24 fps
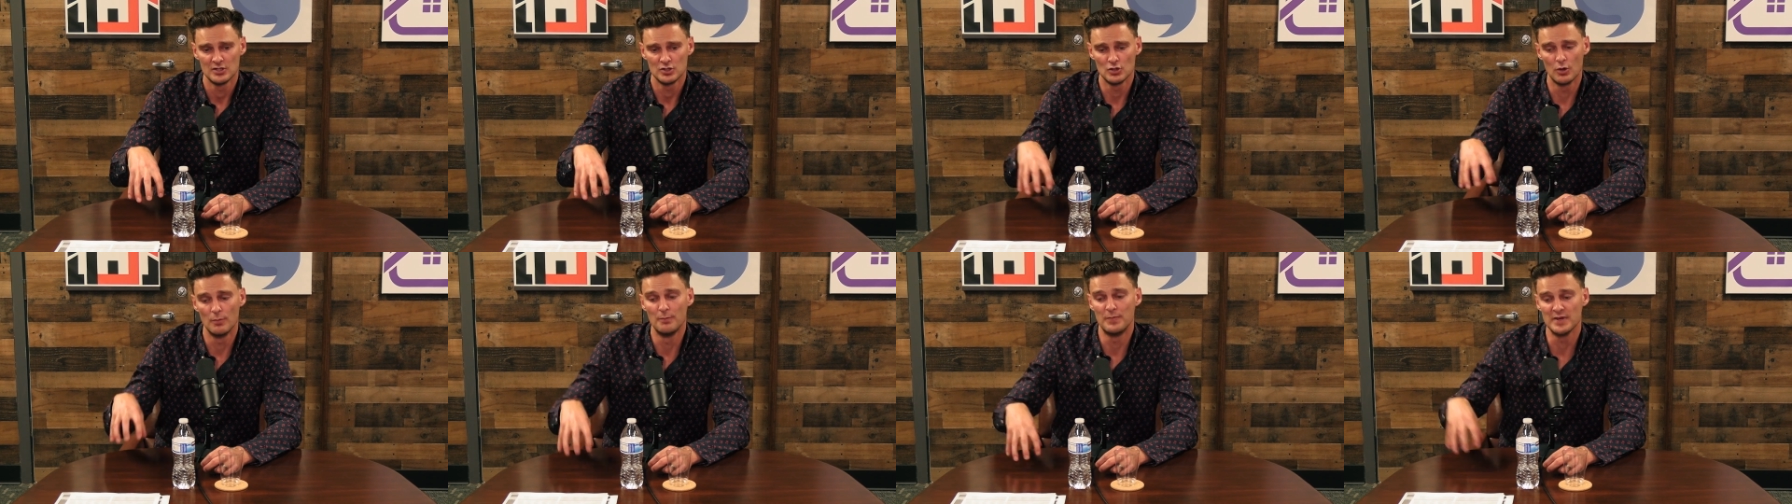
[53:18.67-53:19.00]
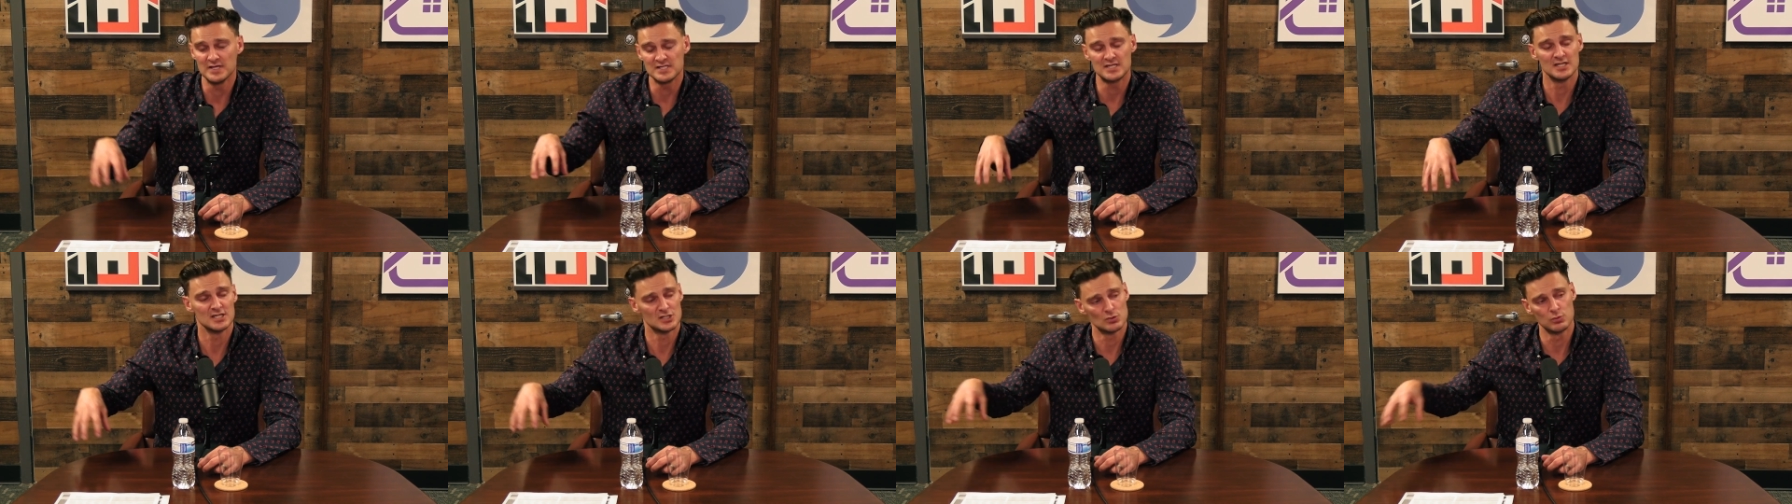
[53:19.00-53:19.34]
your
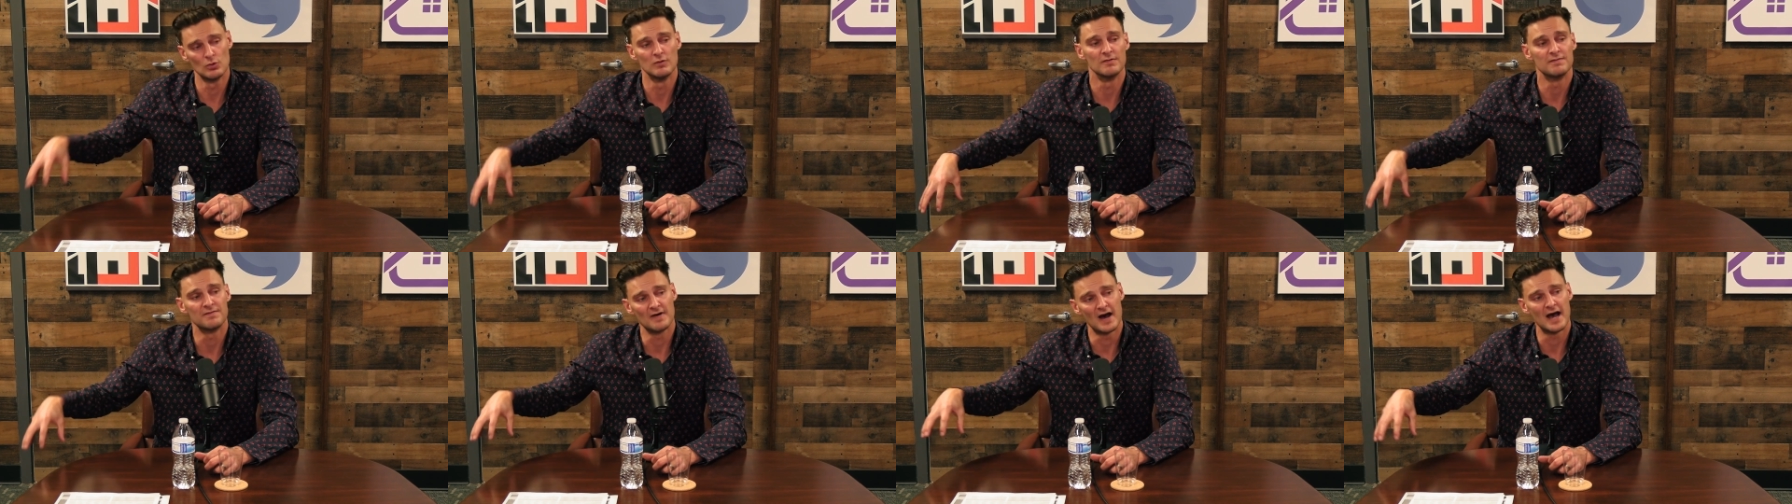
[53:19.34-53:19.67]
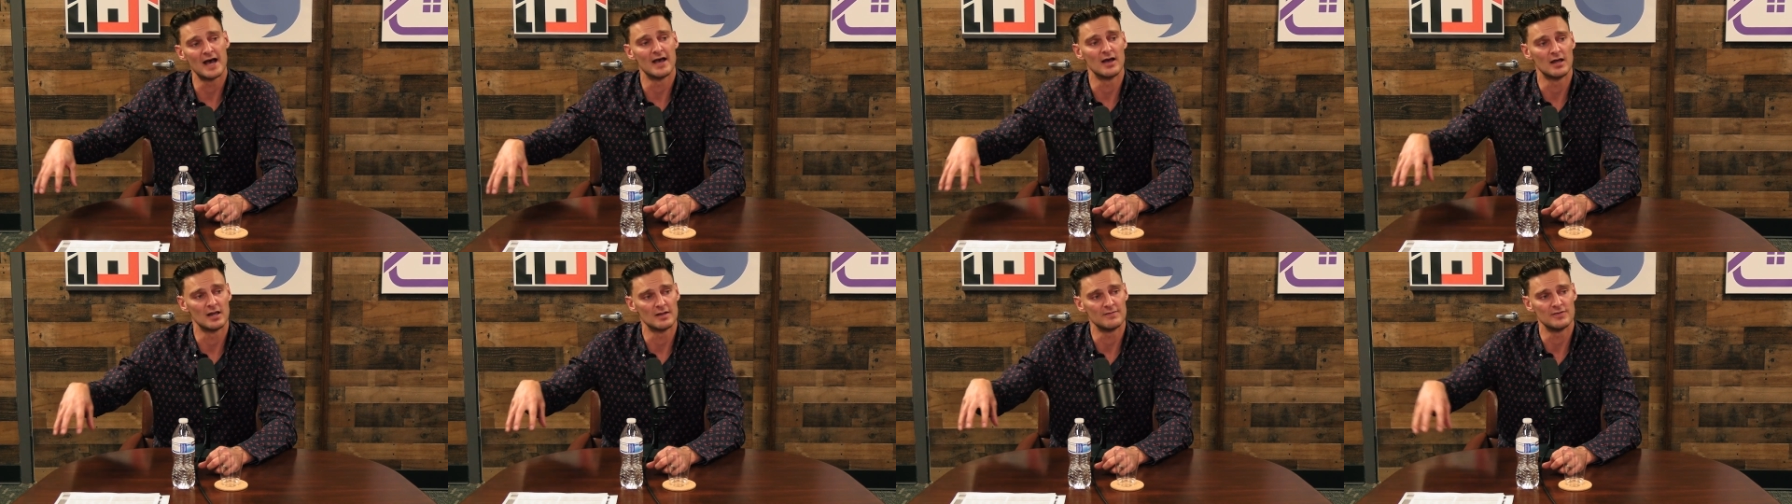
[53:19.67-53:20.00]
business will
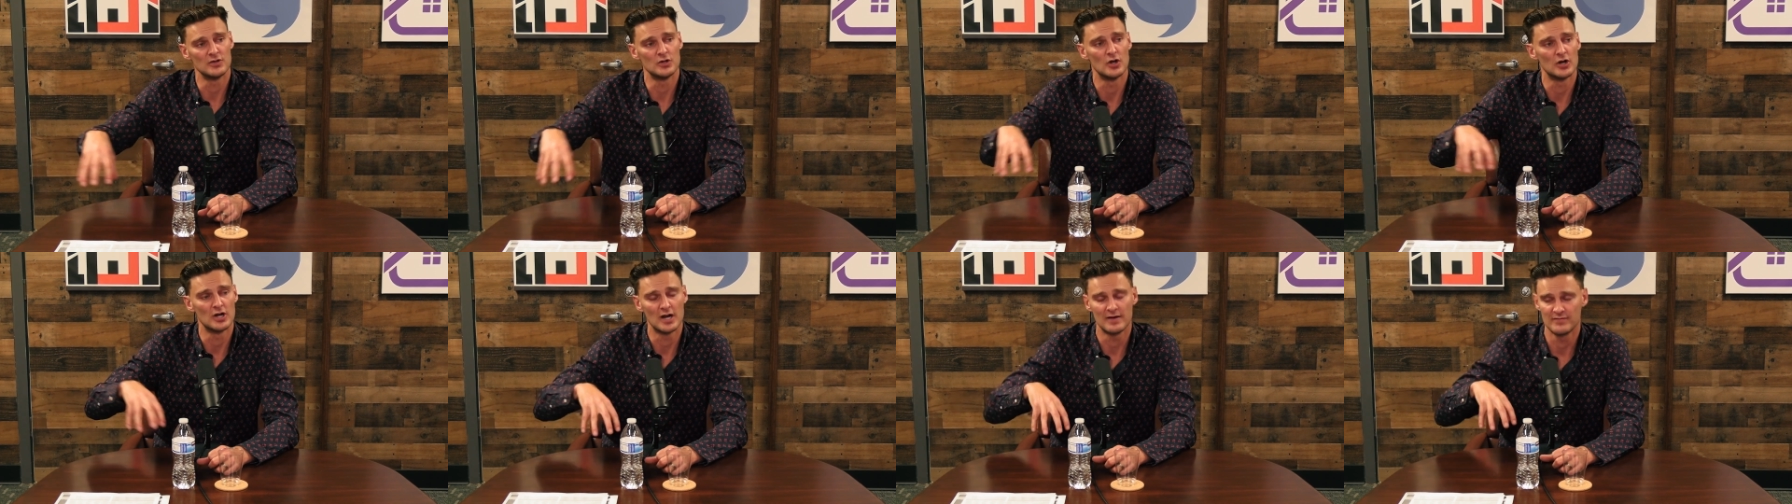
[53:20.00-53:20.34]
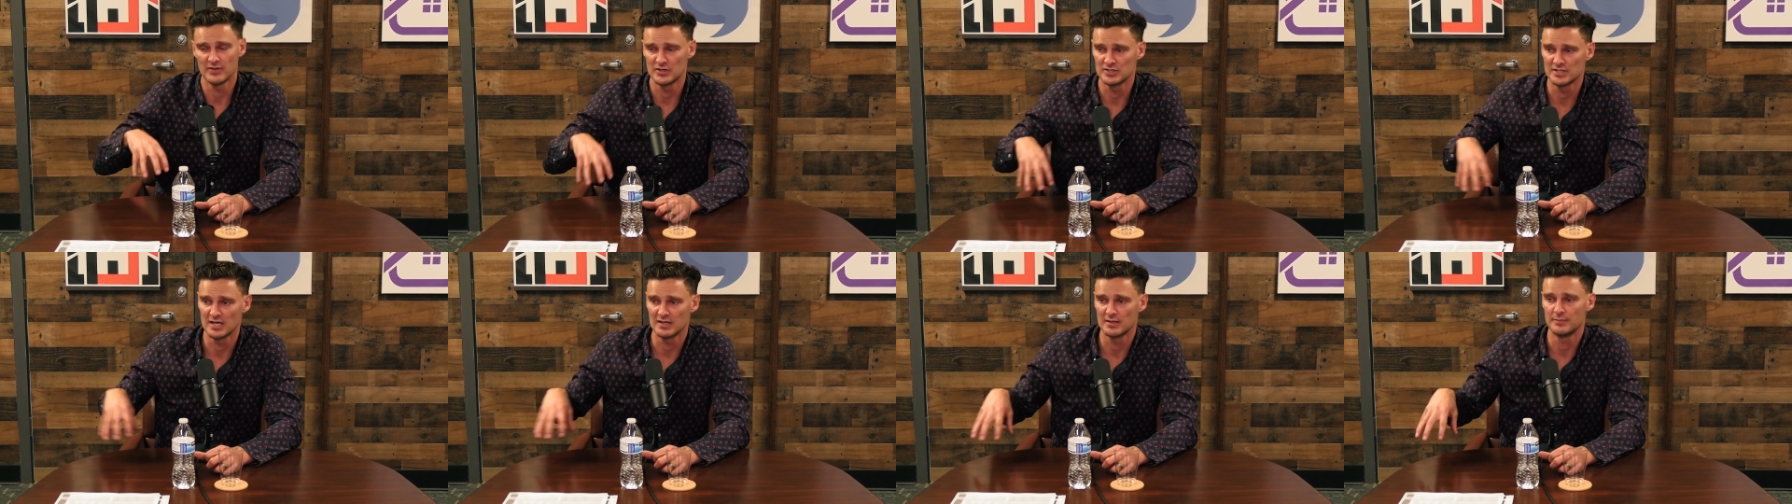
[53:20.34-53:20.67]
fail if you don't
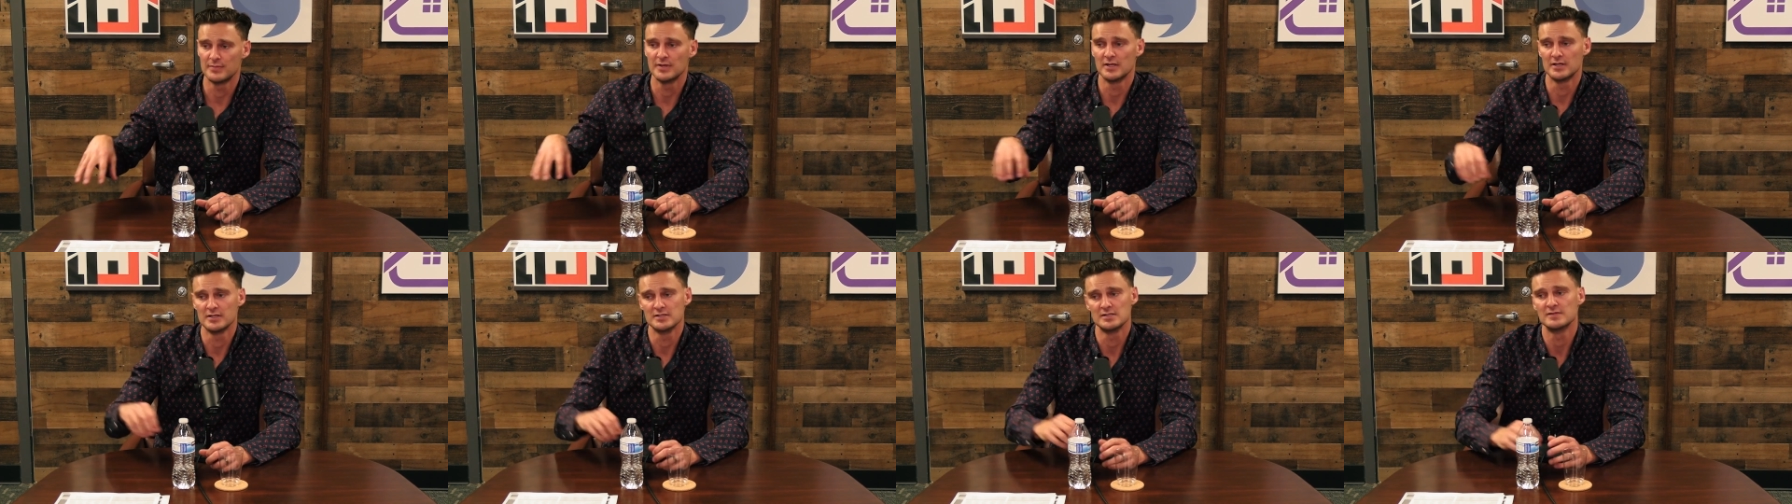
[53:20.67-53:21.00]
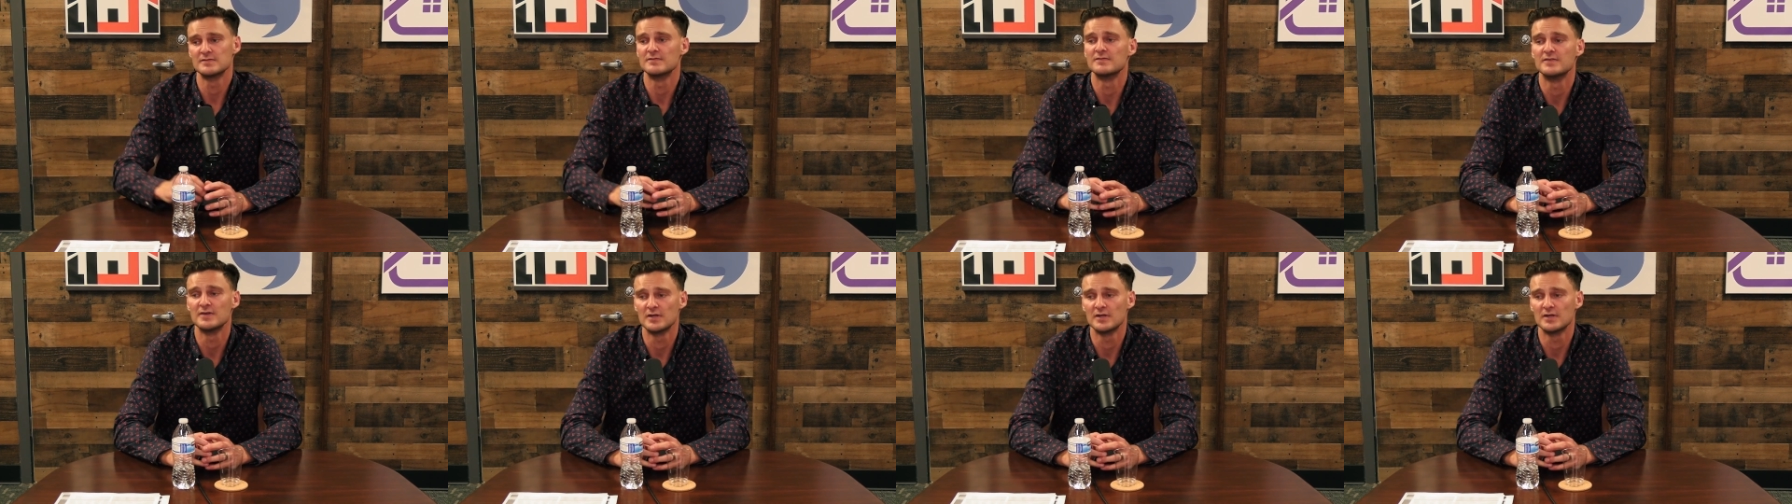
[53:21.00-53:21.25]
have those other pillars